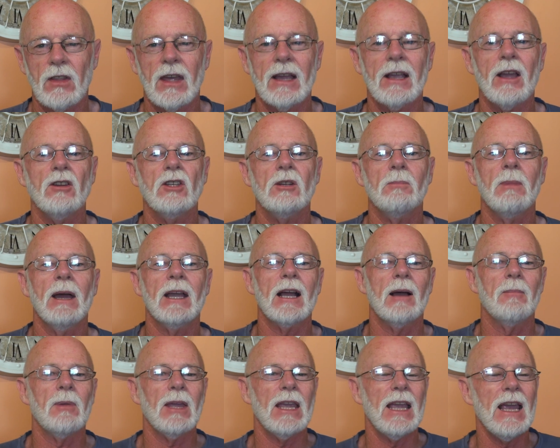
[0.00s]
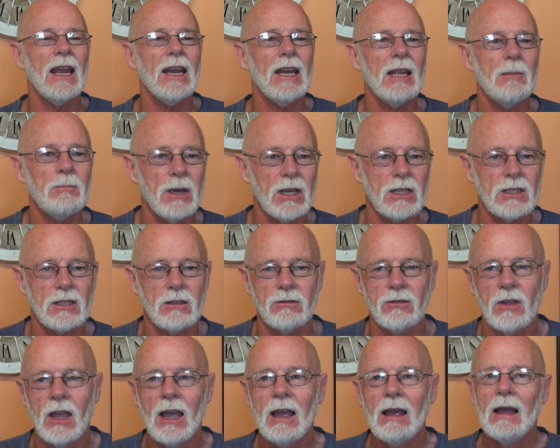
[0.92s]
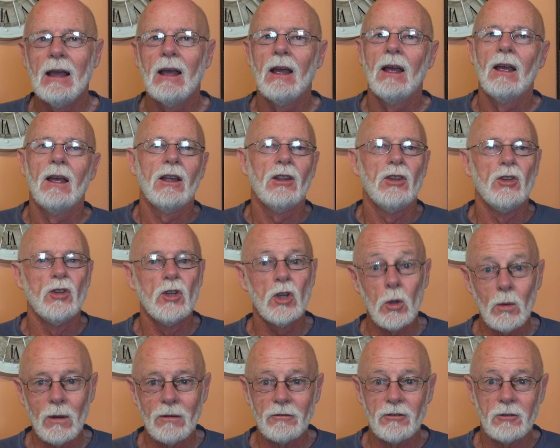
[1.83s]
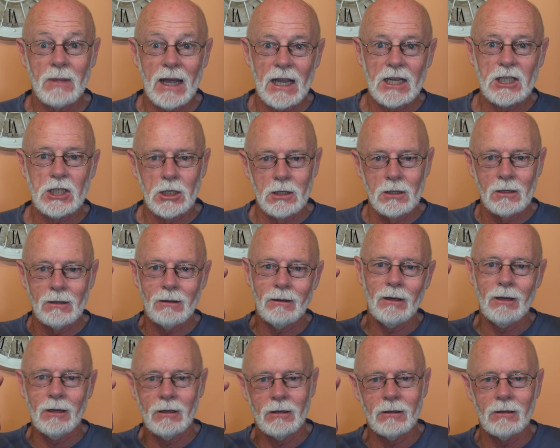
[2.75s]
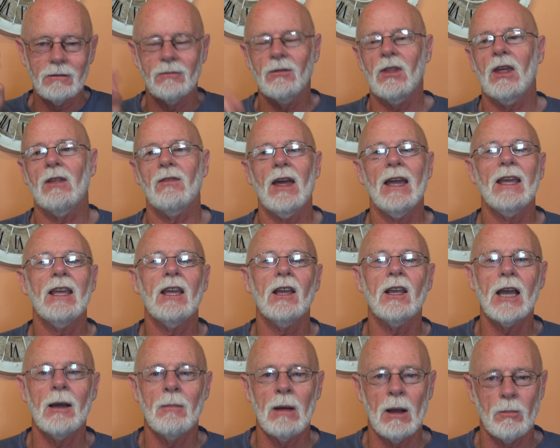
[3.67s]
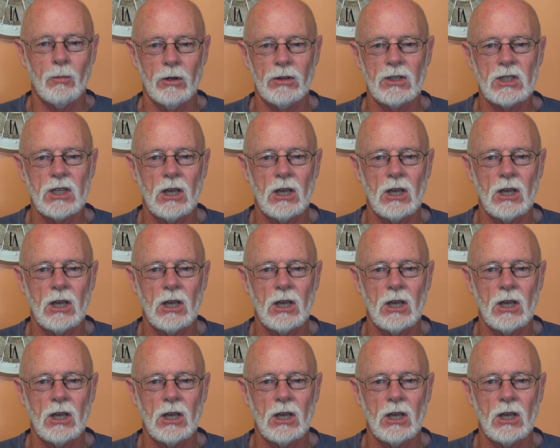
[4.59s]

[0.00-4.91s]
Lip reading: They're going to make up any piece of new information that they can come up with.